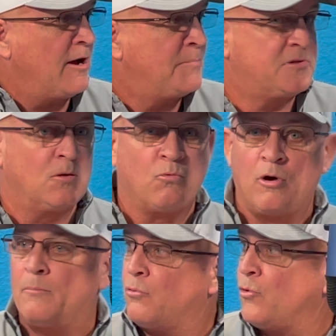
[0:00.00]
up to
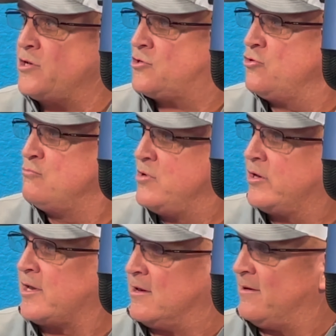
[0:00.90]
$1.2
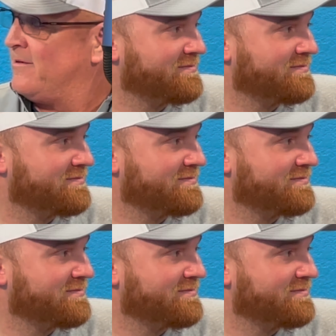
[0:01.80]
million.